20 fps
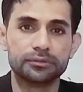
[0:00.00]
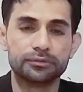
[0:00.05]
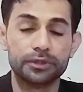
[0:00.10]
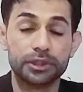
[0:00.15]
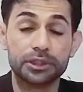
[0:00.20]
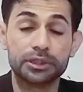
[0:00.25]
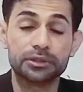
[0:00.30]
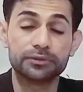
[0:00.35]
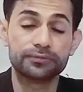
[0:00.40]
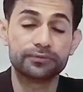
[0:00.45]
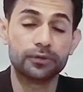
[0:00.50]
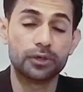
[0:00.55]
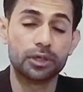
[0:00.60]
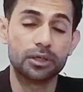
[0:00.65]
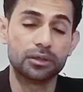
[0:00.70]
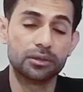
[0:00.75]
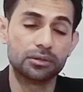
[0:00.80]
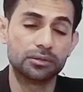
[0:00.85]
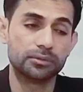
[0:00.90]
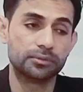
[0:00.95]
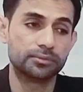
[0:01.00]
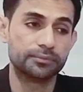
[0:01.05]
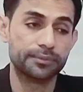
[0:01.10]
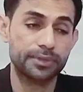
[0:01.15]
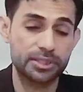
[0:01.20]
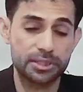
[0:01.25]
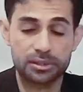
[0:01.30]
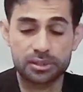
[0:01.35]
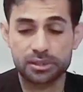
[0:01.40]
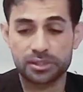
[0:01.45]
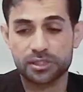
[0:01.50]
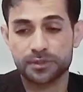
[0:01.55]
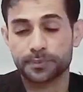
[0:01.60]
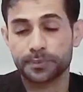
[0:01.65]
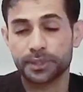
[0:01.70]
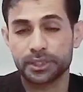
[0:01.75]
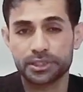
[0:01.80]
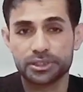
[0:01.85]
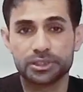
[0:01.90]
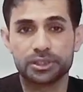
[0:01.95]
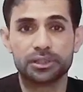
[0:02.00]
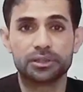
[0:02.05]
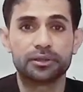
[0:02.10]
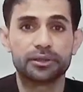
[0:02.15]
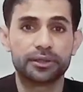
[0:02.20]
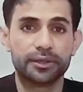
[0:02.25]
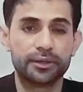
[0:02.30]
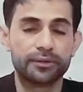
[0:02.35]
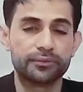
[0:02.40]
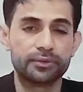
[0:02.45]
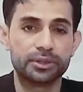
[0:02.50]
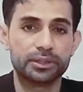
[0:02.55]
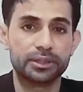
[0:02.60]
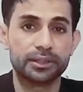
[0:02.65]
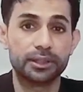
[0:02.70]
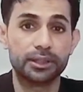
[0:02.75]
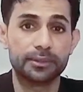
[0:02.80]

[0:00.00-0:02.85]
worked for business, pleasure, and everything.